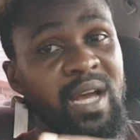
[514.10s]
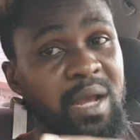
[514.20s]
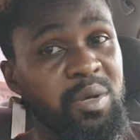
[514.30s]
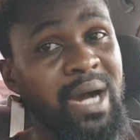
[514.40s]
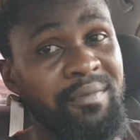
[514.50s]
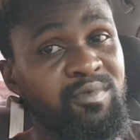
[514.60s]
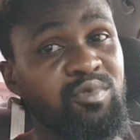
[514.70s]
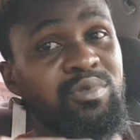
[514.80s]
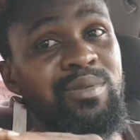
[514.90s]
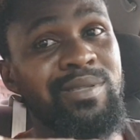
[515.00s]
And you have
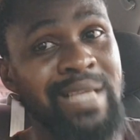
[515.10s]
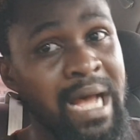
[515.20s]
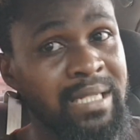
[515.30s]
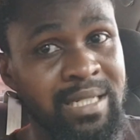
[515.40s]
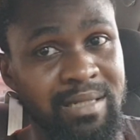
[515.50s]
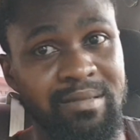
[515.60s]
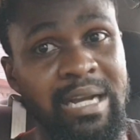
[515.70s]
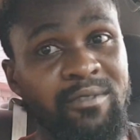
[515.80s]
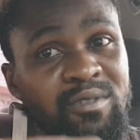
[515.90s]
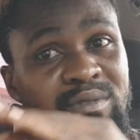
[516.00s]
to search,
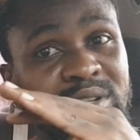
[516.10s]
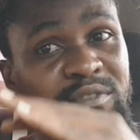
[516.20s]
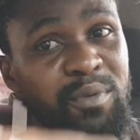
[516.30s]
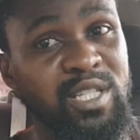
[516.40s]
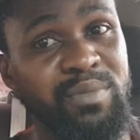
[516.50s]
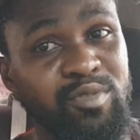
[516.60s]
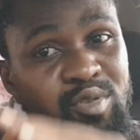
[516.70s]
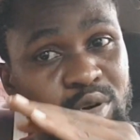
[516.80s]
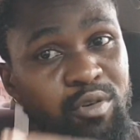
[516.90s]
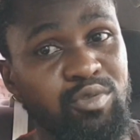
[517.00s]
you have to, if
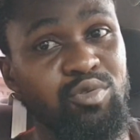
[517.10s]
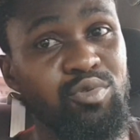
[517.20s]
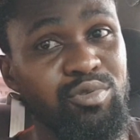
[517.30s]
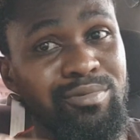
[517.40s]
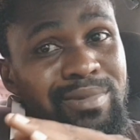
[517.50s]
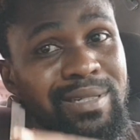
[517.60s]
possible, go to